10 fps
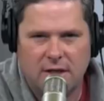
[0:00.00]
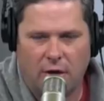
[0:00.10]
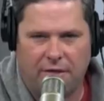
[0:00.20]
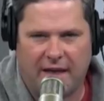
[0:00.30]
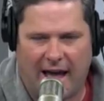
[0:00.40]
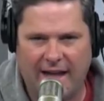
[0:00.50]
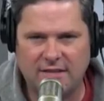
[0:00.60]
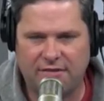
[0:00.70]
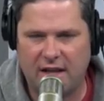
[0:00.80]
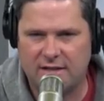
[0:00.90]
the
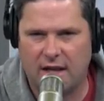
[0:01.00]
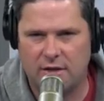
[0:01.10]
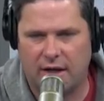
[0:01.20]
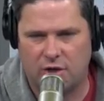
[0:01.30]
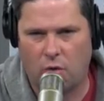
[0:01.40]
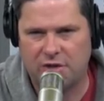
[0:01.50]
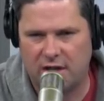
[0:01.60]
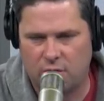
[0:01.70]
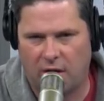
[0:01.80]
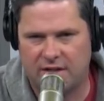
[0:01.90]
kinds of things that Georgia
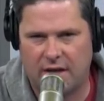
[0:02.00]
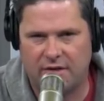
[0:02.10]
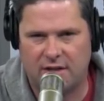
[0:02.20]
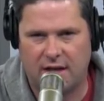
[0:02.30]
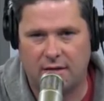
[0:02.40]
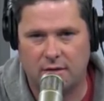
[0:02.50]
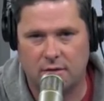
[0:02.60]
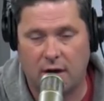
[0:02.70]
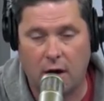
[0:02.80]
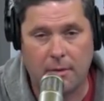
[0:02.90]
did in 2017,
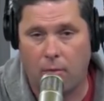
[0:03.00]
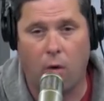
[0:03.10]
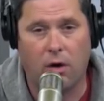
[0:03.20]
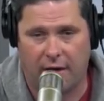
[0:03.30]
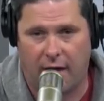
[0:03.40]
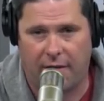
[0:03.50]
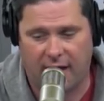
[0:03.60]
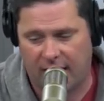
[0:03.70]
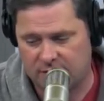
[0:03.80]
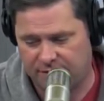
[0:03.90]
there'll be more of that. The
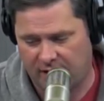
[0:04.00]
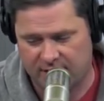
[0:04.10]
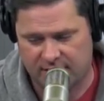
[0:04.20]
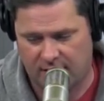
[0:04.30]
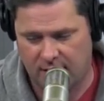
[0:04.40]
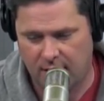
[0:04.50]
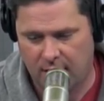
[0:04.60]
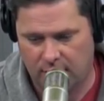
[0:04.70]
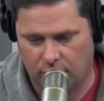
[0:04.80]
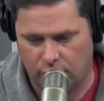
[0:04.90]
kinds of things that,
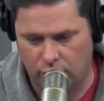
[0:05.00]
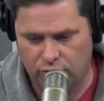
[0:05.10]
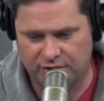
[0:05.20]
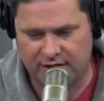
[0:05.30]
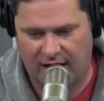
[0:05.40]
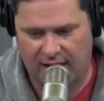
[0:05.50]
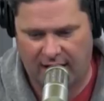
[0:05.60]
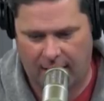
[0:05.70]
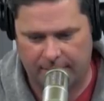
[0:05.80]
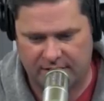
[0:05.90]
neutral site
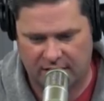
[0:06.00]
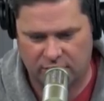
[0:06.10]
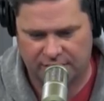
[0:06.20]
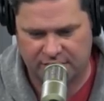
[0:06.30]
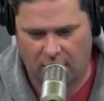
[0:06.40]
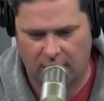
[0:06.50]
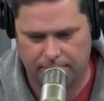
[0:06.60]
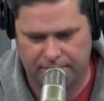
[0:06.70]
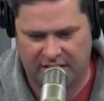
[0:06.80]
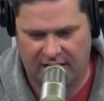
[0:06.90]
games that sort of start
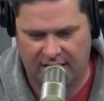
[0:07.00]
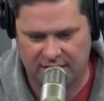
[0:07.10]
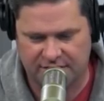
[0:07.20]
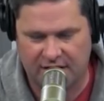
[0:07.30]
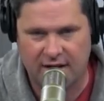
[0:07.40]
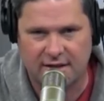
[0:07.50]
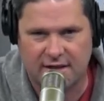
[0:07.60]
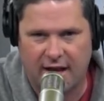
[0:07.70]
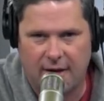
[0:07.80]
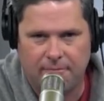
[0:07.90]
beginnings of seasons
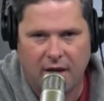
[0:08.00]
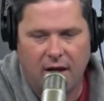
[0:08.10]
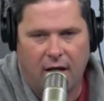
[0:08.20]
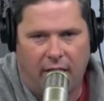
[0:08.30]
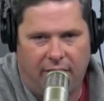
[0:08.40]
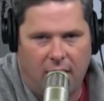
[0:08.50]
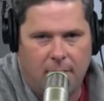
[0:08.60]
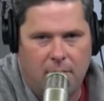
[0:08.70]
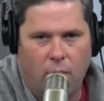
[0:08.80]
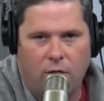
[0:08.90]
now, there'll
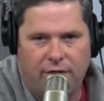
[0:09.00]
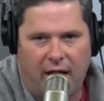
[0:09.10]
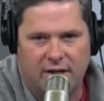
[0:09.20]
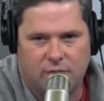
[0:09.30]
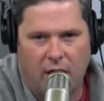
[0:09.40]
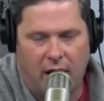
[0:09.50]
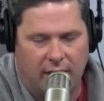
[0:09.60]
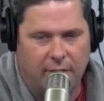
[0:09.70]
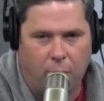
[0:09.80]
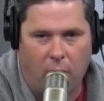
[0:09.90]
be more of that as well.
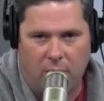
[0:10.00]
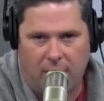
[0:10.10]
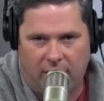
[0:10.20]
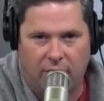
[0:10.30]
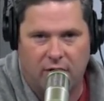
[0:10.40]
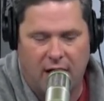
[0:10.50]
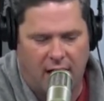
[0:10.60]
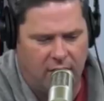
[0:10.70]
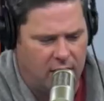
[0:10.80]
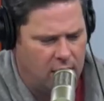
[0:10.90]
Now, the point we made the other
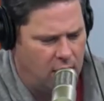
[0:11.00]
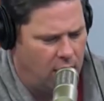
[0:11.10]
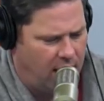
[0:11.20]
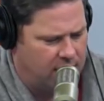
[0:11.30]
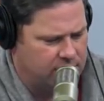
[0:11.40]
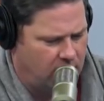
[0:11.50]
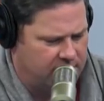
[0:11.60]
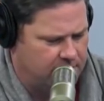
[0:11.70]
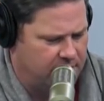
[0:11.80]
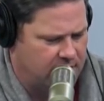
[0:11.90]
day that, kind of started
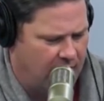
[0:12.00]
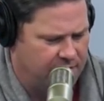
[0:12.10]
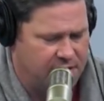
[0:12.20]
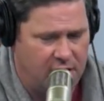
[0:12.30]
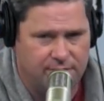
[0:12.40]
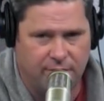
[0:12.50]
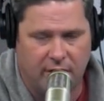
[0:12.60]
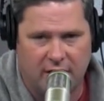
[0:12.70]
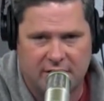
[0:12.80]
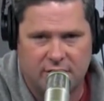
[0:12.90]
some of this conversation for
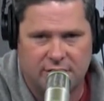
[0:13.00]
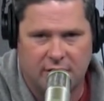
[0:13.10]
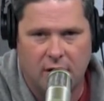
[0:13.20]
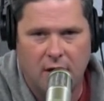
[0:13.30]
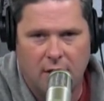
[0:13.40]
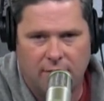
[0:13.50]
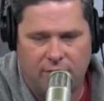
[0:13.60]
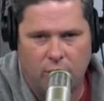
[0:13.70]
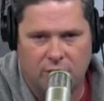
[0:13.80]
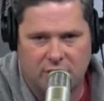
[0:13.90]
the listeners and
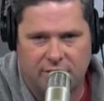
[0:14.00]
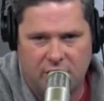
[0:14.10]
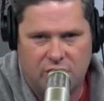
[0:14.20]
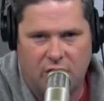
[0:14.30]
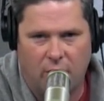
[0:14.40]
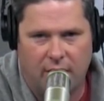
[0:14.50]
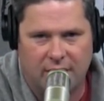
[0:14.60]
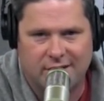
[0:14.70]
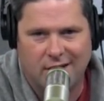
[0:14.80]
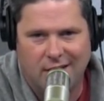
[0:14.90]
viewers of this show
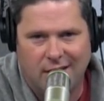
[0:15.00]
is,